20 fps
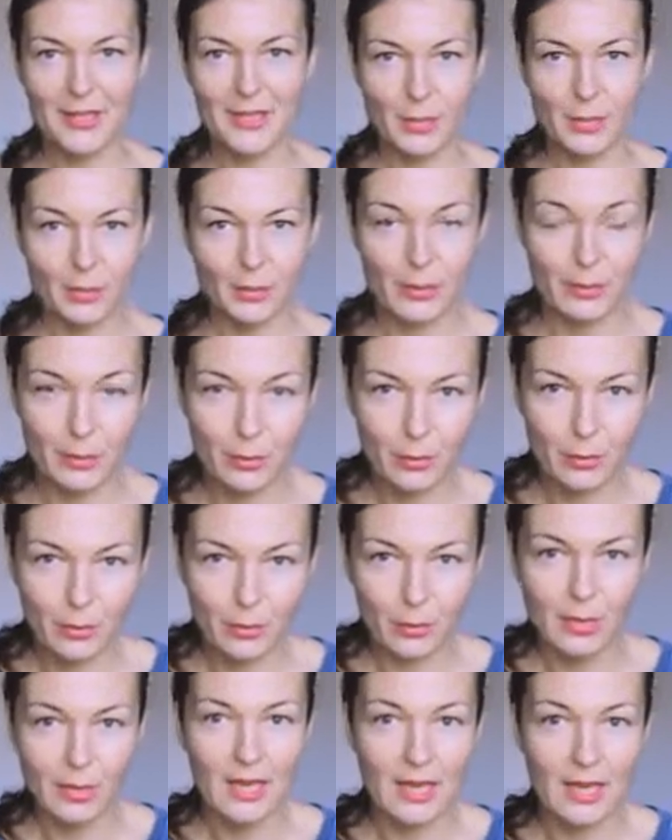super
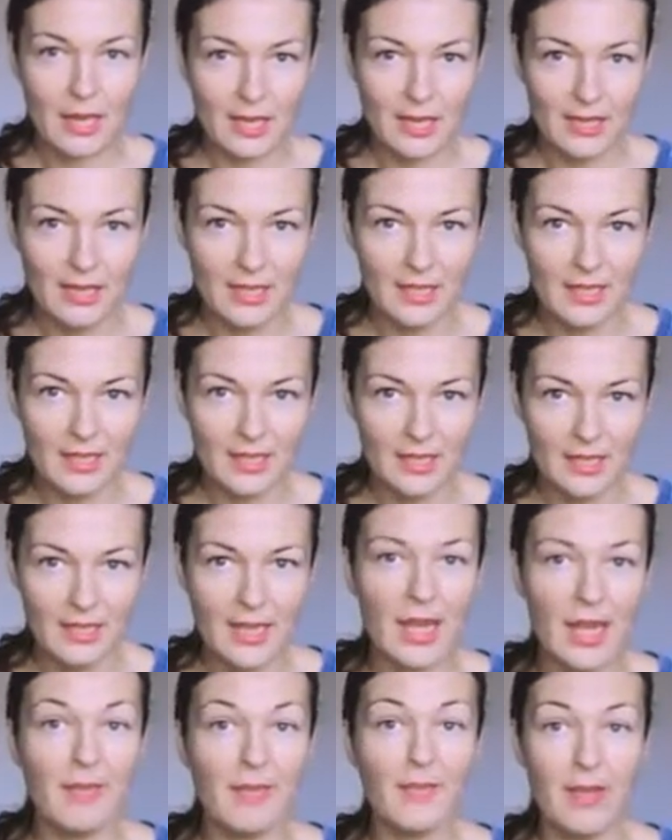cool guys,
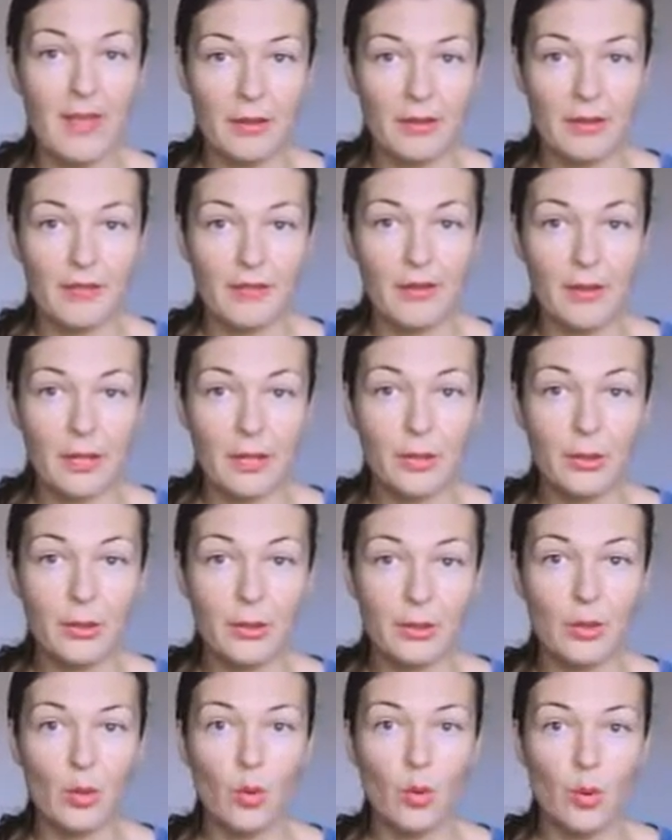and very, very
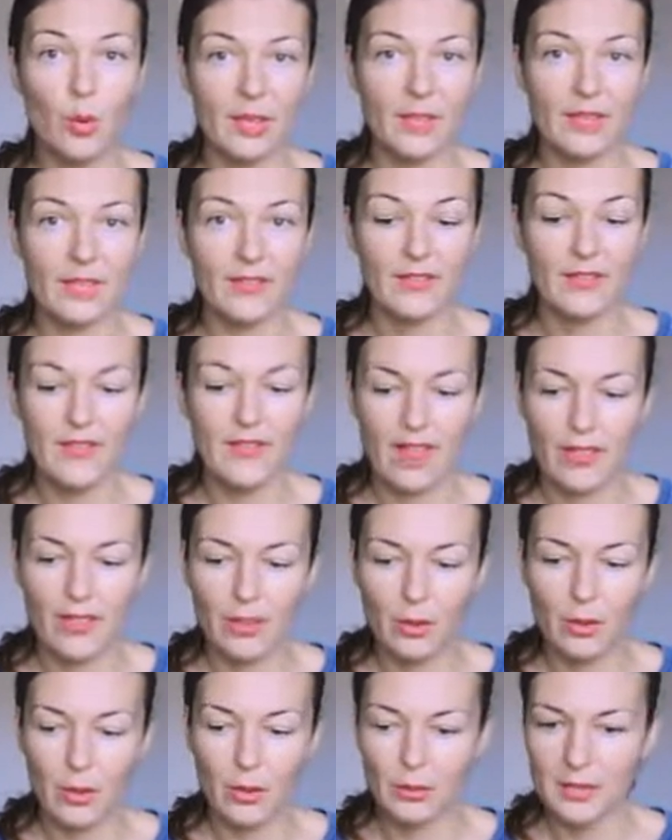good quality
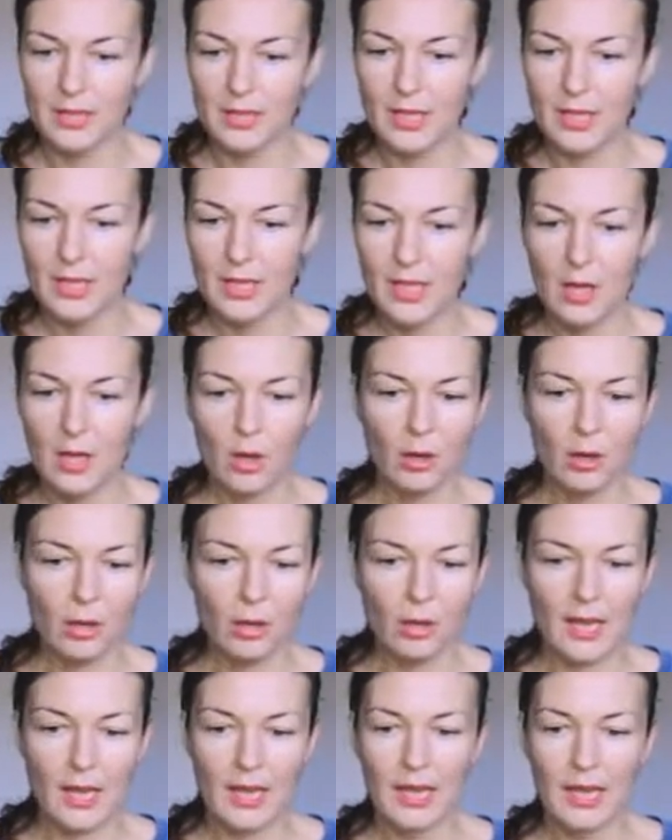vendors.
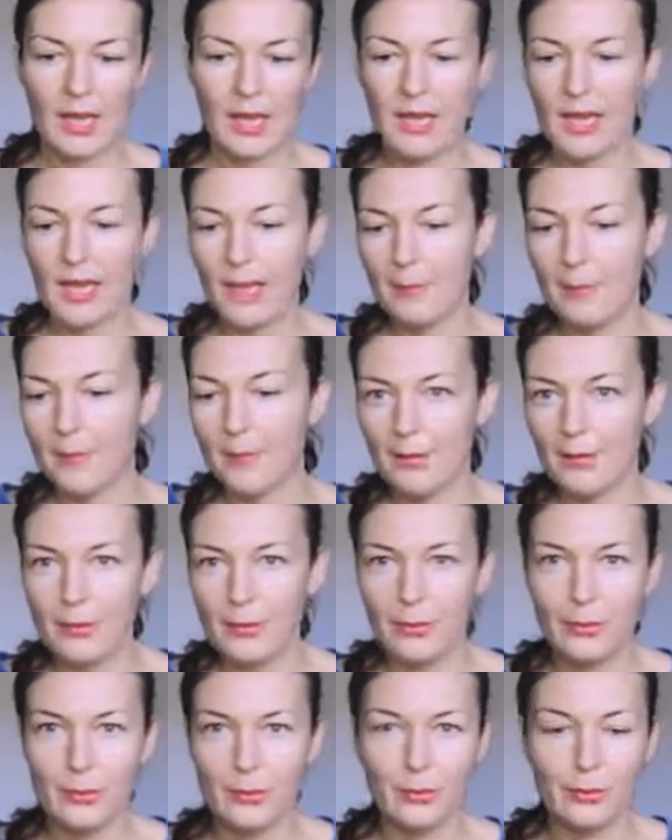Jorge, I happen
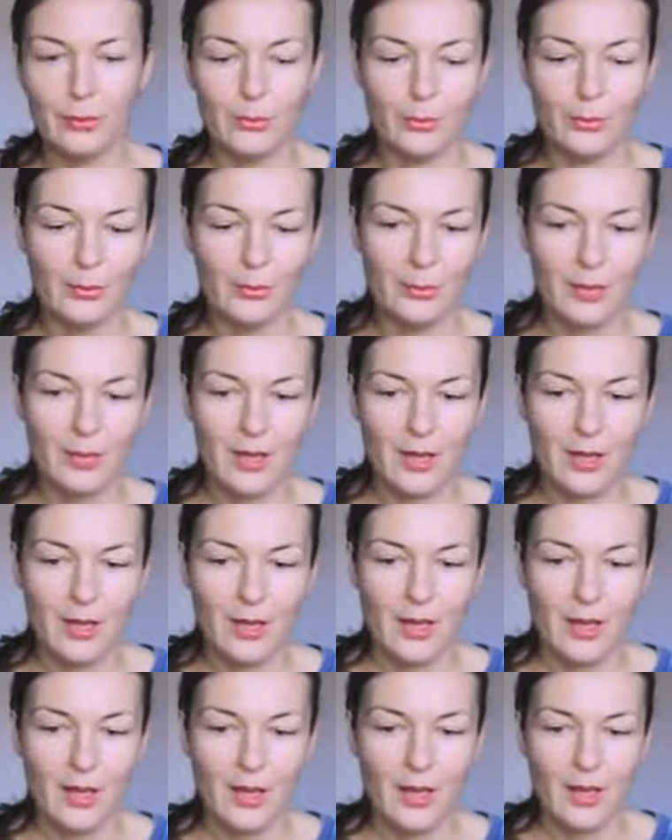to
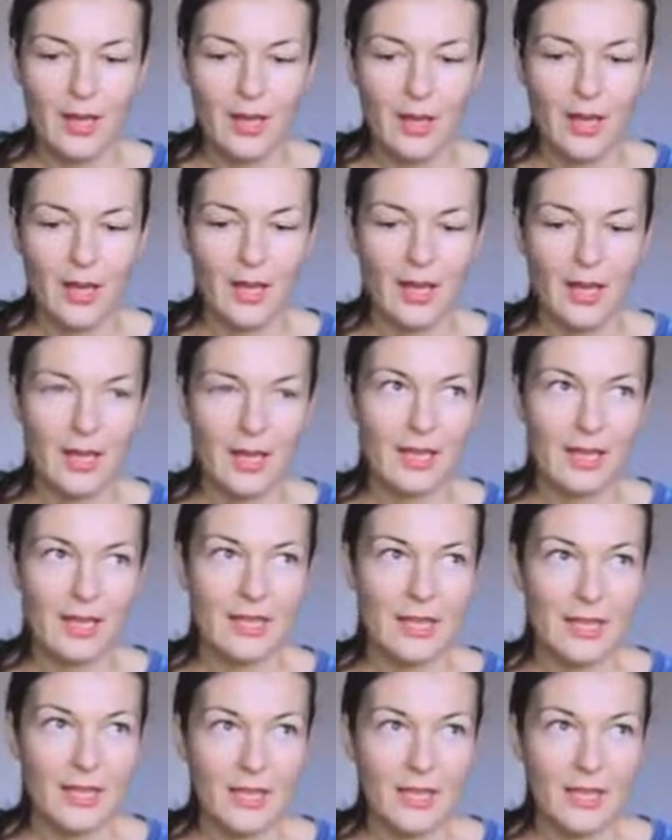know